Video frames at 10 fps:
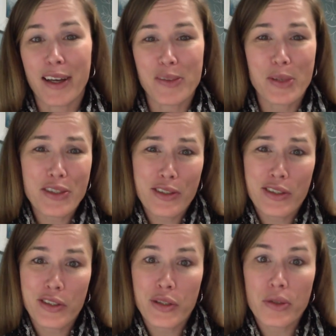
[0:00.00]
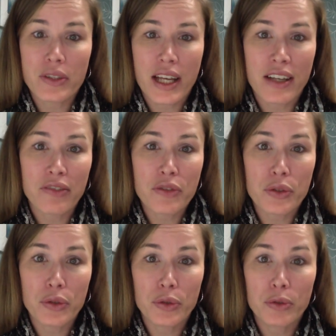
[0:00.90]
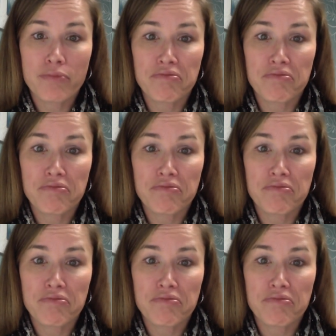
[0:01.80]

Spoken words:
research has shown that if you